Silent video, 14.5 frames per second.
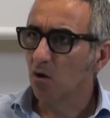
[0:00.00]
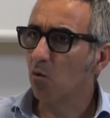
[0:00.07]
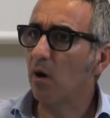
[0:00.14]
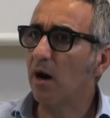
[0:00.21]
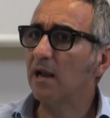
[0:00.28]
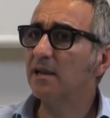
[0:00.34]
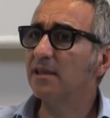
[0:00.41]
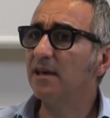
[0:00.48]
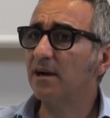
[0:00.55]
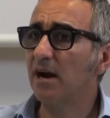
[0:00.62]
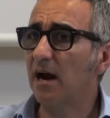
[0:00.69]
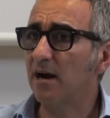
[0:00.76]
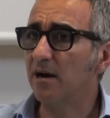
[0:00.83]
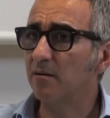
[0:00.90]
while there
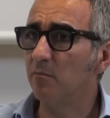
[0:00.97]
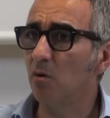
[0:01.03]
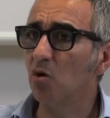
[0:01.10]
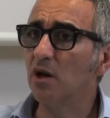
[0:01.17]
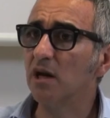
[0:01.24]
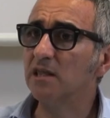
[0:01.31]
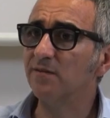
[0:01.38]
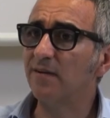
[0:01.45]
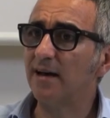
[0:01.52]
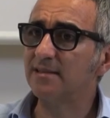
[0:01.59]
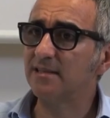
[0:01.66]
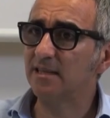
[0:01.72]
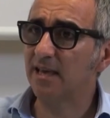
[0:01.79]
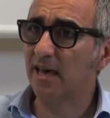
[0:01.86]
are more
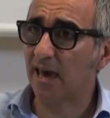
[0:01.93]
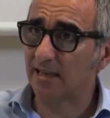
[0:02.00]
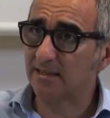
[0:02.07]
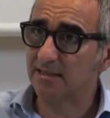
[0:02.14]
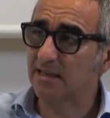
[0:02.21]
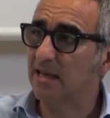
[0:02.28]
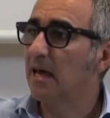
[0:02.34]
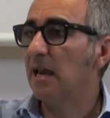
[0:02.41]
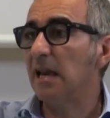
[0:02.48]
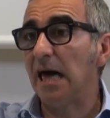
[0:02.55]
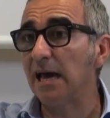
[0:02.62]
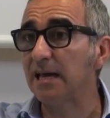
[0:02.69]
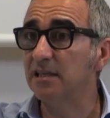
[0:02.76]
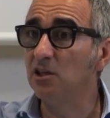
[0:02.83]
advanced hands
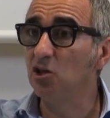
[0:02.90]
like